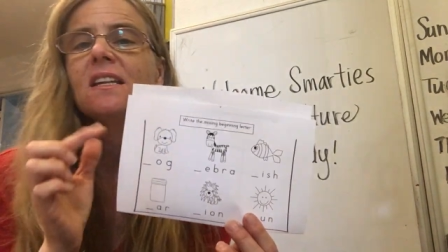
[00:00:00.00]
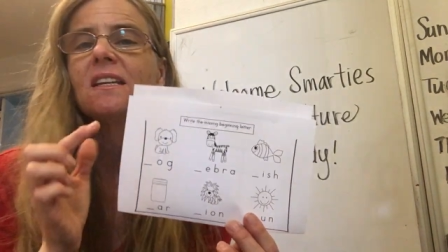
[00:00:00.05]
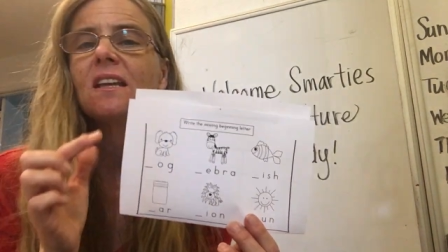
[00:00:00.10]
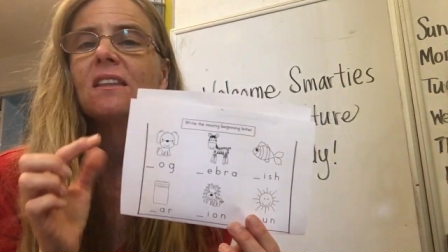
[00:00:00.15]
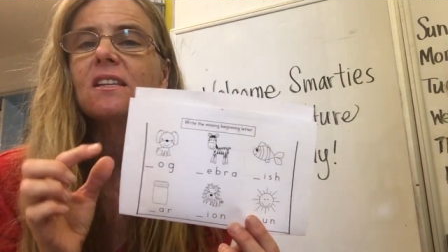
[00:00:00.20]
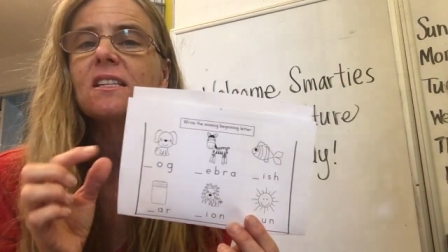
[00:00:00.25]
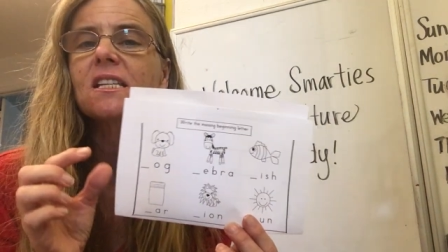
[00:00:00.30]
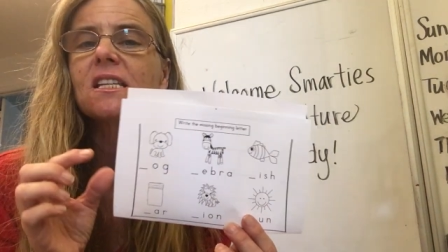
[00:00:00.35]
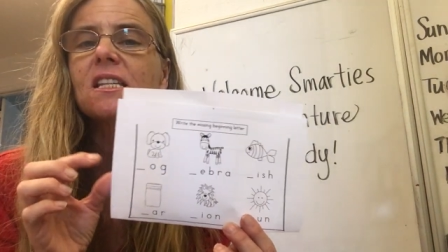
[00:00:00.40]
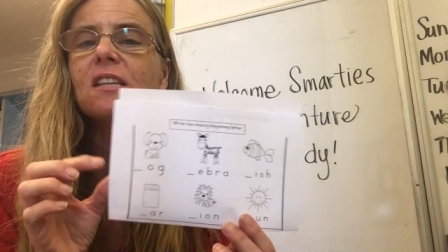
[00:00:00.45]

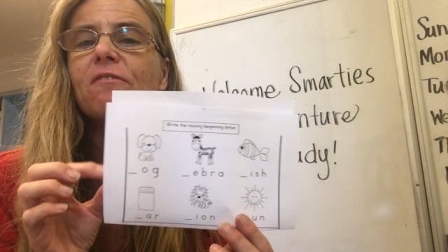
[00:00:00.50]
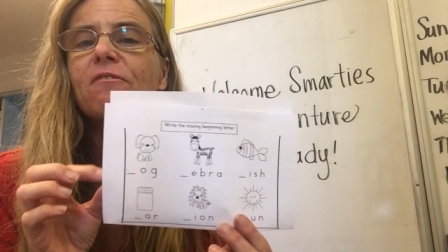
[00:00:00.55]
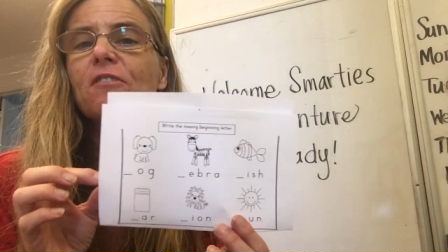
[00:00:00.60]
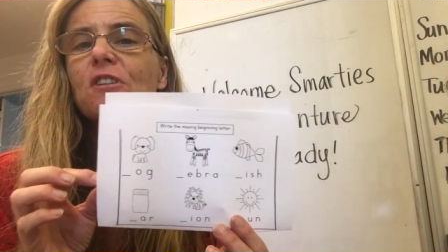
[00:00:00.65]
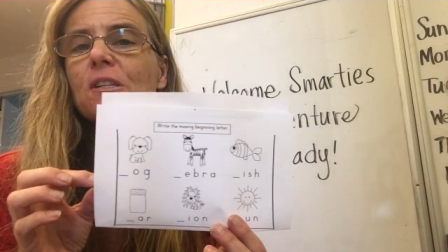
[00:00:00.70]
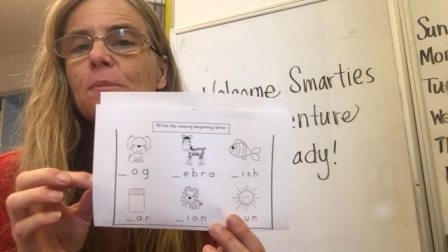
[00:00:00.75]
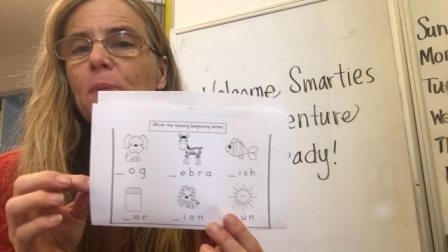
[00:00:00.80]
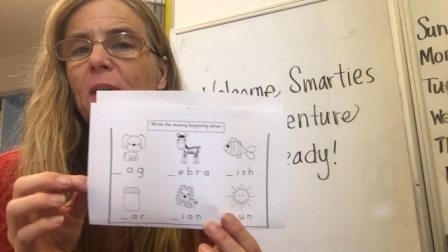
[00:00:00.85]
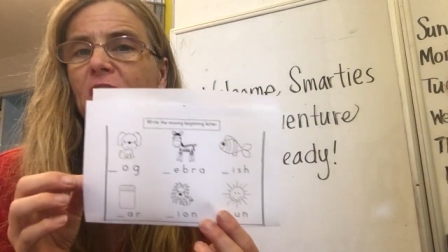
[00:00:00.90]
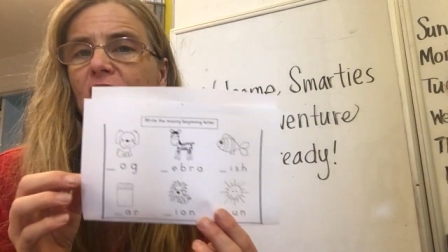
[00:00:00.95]
Now this is the
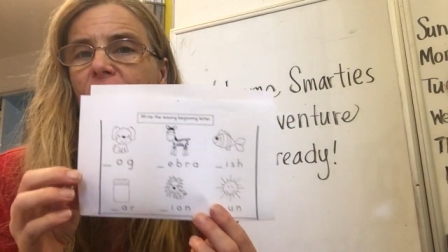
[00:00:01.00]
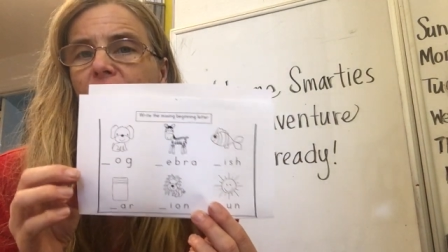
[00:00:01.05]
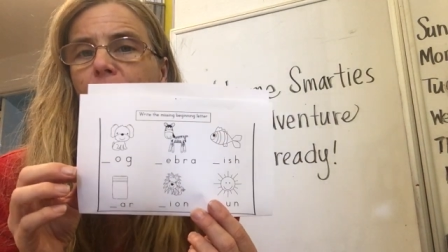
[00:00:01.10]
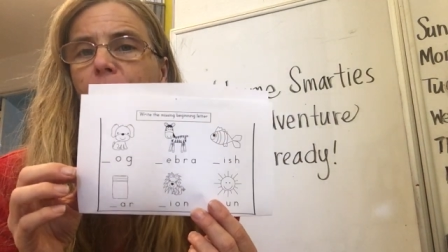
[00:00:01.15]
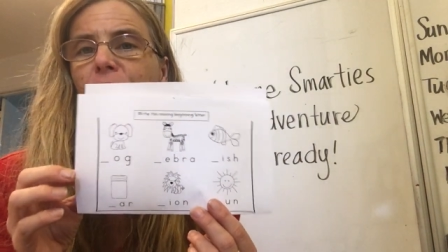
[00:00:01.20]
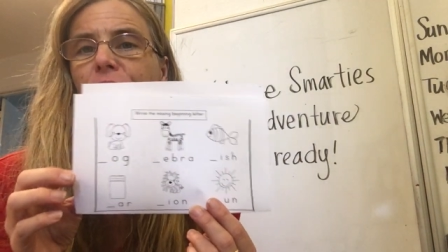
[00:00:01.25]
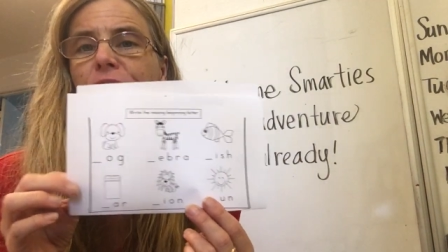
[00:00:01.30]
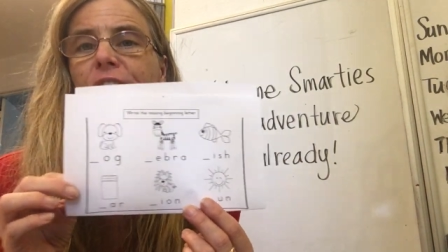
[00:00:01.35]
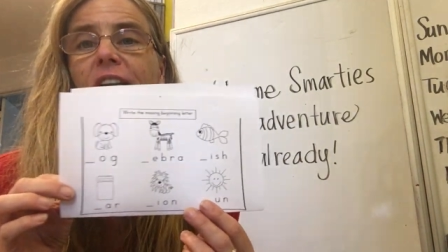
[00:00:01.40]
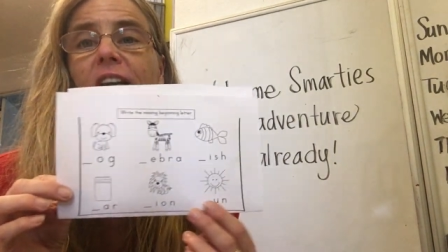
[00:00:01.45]
first page that
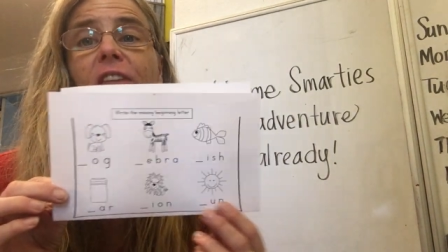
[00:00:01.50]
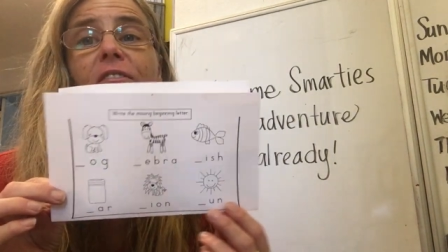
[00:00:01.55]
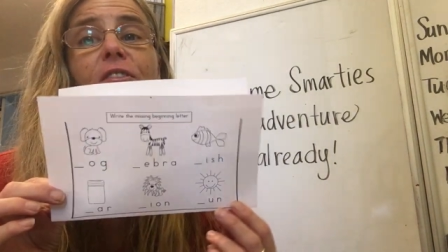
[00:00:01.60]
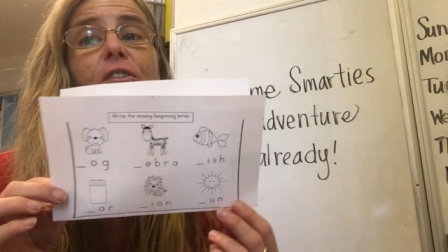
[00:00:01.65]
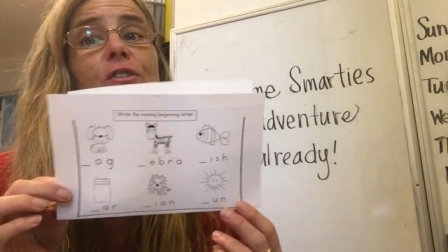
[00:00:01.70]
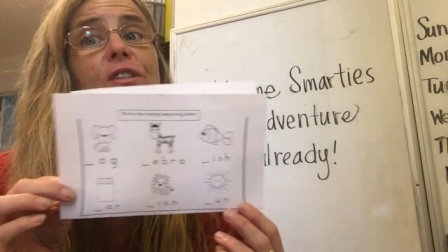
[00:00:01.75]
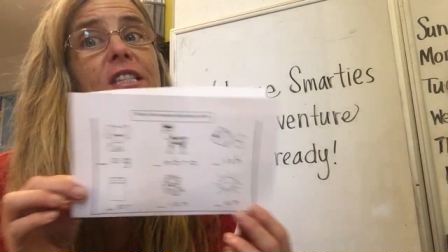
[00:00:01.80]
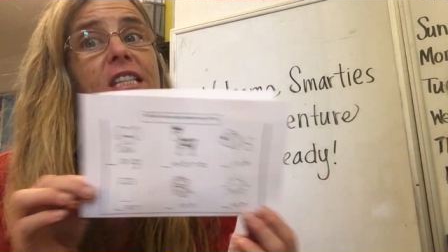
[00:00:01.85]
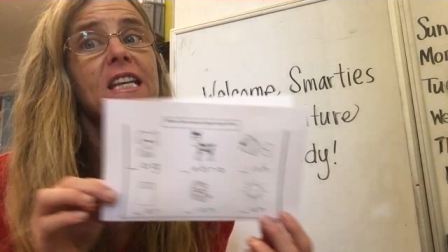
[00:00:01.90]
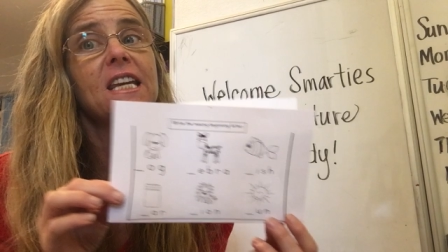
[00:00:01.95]
I'm using, and if
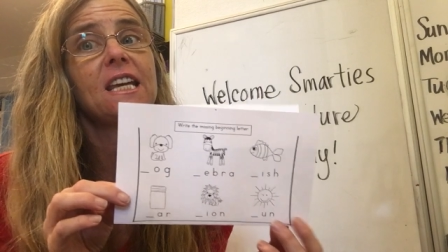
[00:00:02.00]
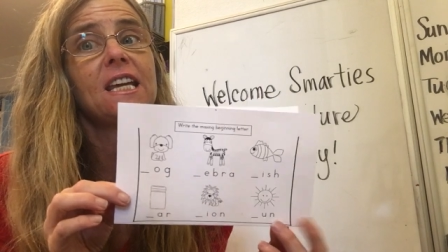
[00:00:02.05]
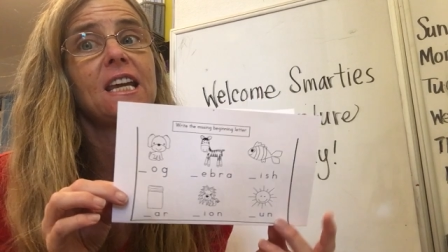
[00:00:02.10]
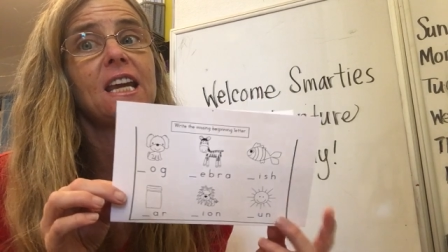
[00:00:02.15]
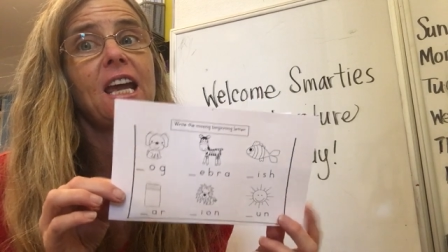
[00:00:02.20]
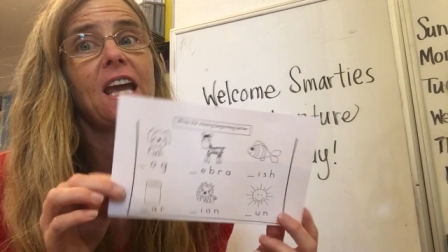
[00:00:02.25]
you see,